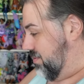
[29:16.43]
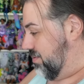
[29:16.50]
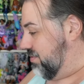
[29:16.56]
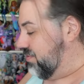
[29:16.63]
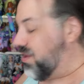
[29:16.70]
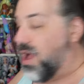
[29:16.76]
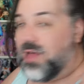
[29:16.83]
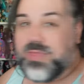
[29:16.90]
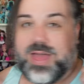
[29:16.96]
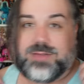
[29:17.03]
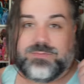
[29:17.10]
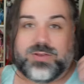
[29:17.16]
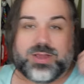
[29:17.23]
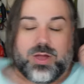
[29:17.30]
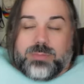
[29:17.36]
saw saw
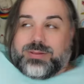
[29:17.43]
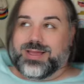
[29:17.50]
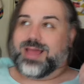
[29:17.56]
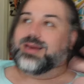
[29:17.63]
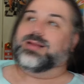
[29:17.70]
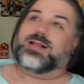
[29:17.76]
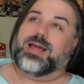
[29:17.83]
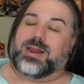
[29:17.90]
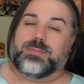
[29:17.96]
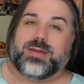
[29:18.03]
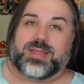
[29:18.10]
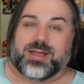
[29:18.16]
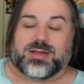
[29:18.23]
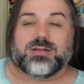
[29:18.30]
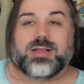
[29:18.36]
that video, I'm kind of glad I
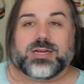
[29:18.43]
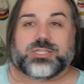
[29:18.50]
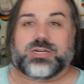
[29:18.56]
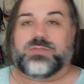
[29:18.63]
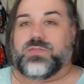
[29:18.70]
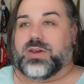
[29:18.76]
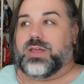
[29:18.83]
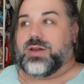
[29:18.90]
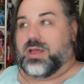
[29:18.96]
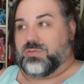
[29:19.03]
made that collection video